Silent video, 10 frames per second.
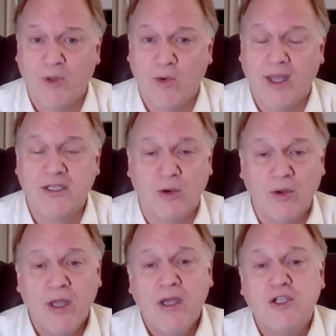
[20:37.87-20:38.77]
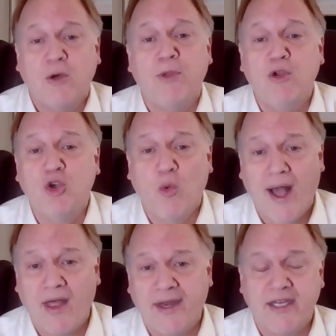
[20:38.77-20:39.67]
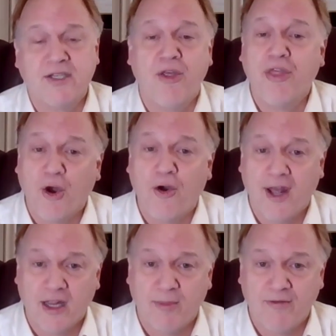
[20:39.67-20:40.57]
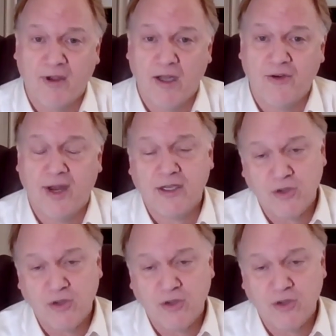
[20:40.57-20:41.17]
Okay, so mutuality is the third element of contract.